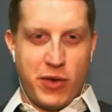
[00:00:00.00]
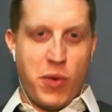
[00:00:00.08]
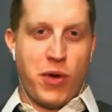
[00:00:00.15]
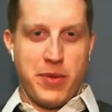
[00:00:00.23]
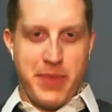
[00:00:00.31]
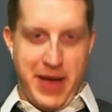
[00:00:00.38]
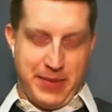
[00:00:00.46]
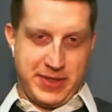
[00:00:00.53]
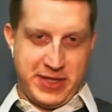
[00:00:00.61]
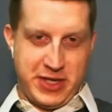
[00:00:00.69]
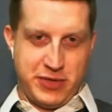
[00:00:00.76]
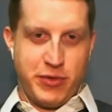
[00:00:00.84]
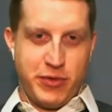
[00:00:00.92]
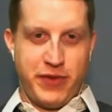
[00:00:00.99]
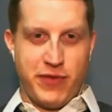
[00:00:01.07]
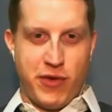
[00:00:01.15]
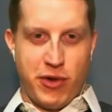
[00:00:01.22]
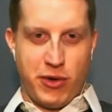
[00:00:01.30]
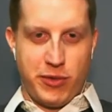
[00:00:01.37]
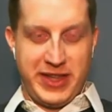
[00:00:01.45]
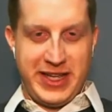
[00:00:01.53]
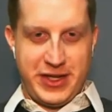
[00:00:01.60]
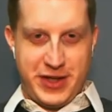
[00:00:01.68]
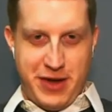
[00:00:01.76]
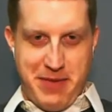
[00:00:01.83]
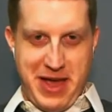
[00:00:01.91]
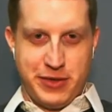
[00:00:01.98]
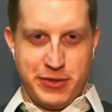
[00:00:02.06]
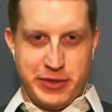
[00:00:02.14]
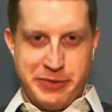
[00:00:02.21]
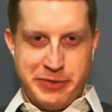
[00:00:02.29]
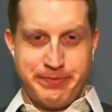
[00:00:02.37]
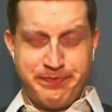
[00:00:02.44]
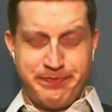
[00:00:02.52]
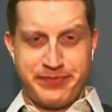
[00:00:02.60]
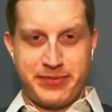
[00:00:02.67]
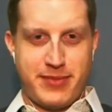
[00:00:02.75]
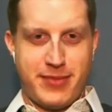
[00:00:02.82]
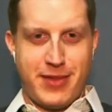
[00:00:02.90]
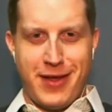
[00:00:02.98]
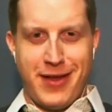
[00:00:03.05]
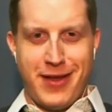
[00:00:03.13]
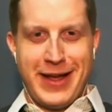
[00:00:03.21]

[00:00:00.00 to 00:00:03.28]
quarterback position moving forward with E.J. Manuel, a